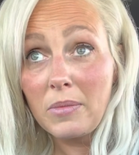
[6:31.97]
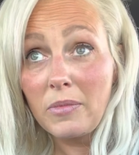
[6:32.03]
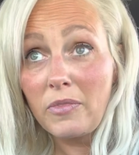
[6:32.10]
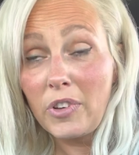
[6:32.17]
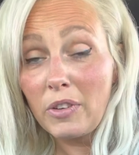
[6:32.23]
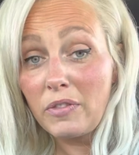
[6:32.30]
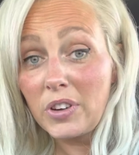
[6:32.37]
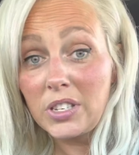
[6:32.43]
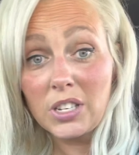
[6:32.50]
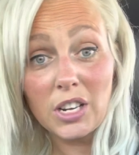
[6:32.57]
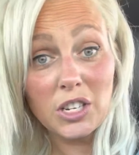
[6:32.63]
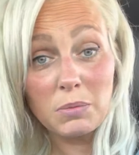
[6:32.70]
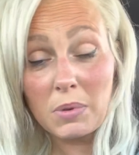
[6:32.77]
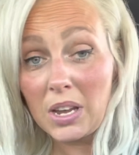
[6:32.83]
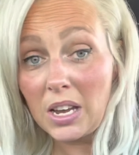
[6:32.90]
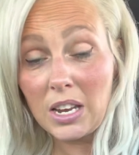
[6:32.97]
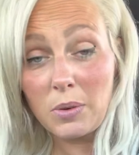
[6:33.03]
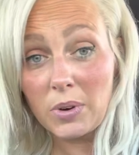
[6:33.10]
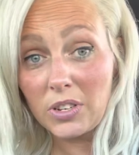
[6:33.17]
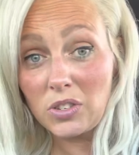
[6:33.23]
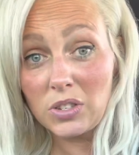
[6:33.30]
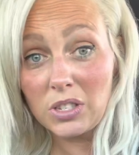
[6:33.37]
Feel free to ask me any
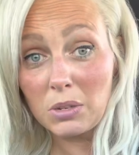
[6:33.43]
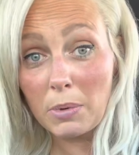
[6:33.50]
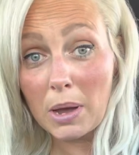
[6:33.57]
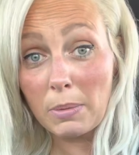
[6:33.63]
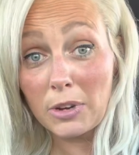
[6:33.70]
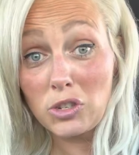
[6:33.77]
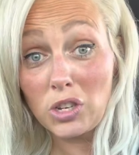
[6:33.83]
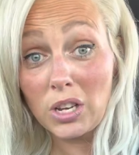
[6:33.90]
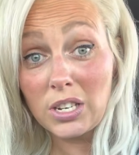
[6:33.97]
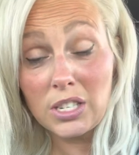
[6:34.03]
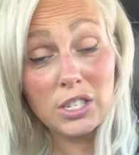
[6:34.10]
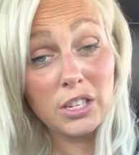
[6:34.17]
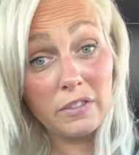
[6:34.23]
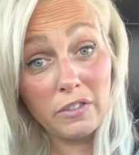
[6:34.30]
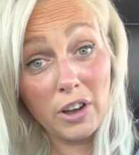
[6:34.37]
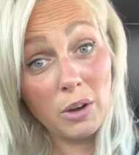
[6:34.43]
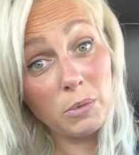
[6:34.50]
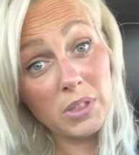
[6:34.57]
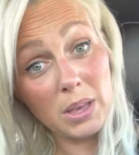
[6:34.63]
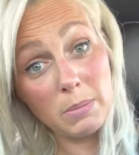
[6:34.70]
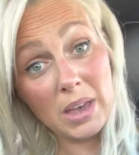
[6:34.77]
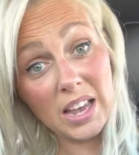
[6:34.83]
questions about my journey so far
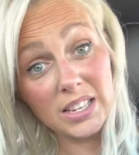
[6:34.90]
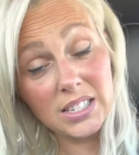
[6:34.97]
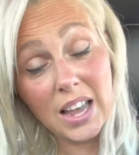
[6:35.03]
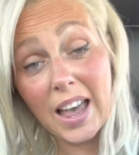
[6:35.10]
with MS.